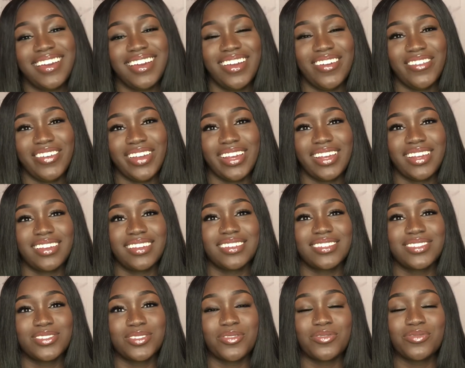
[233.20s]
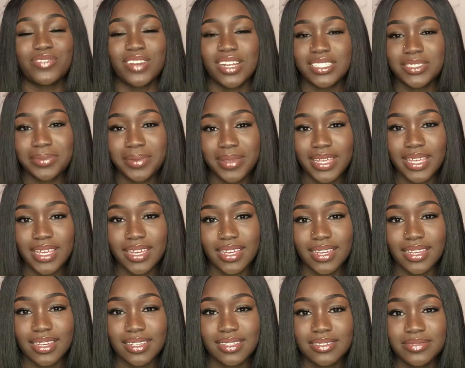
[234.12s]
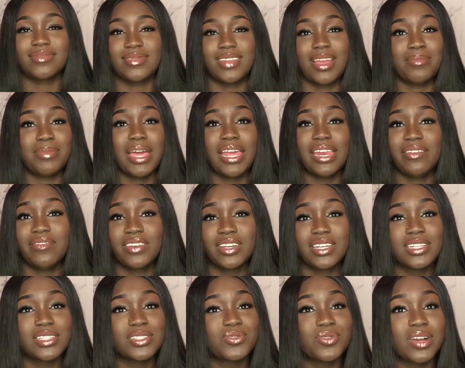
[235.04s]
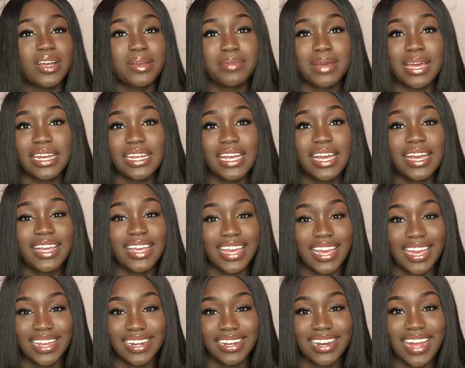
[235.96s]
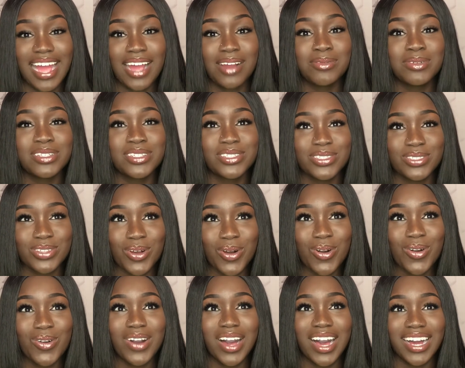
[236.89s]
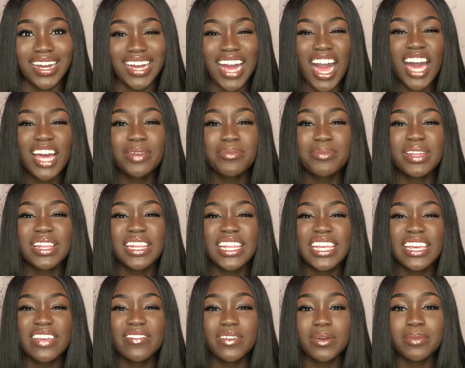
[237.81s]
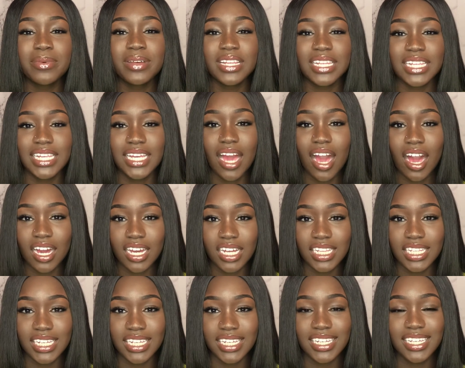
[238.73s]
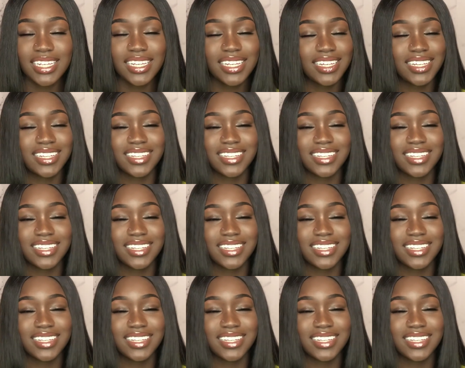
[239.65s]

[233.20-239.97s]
All right, so freshman year, I'm not even gonna talk about it again. I was so uh, unbelievably ugly.